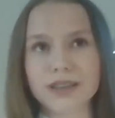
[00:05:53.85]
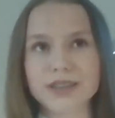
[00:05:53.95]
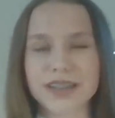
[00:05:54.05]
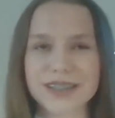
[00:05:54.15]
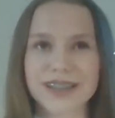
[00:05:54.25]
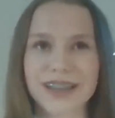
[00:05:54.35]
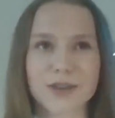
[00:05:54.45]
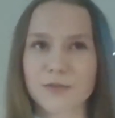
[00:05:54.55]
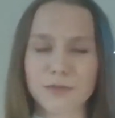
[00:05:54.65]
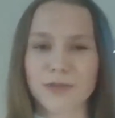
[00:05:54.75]
just
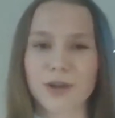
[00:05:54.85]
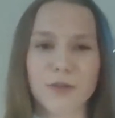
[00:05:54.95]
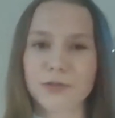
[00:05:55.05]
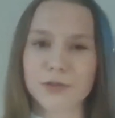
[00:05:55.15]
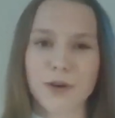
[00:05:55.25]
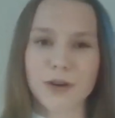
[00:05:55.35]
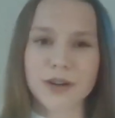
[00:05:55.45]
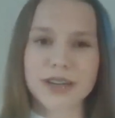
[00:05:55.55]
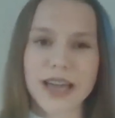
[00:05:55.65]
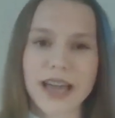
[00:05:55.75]
like love to
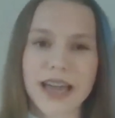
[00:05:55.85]
work.